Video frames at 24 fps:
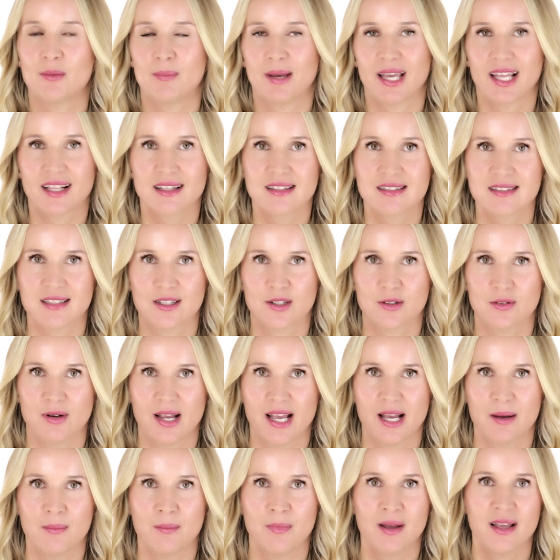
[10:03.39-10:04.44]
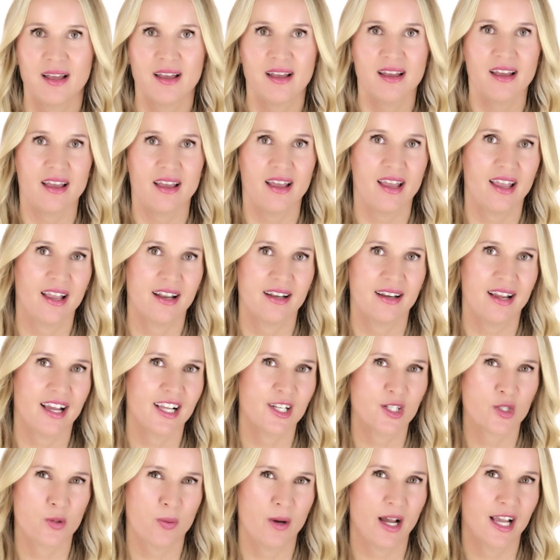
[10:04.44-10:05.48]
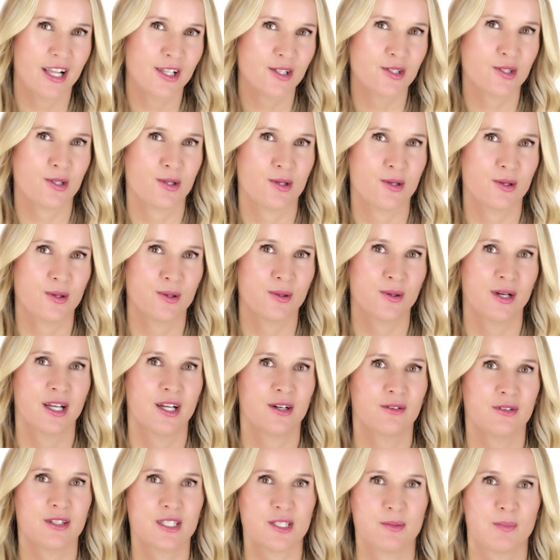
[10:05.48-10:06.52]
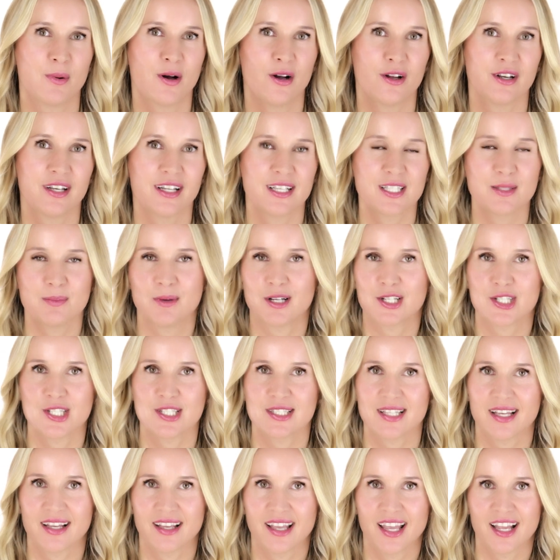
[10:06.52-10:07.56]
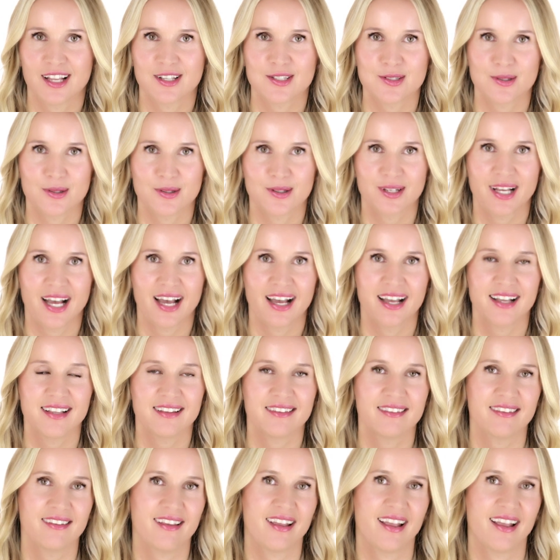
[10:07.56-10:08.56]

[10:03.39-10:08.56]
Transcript: on my Instagram, and I try to respond as much as I can to you guys.